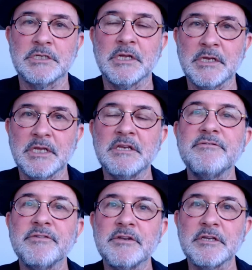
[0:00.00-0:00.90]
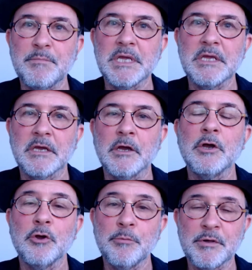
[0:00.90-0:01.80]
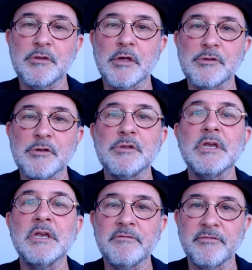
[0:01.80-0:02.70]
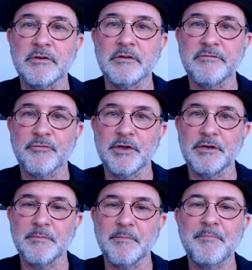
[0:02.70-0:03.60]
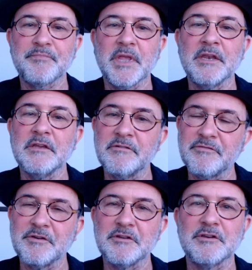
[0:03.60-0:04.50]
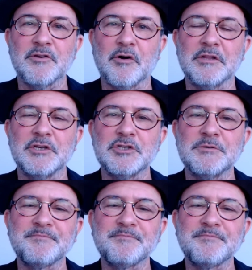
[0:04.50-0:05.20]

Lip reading: an infinite being who possesses infinite freedom and infinite knowledge.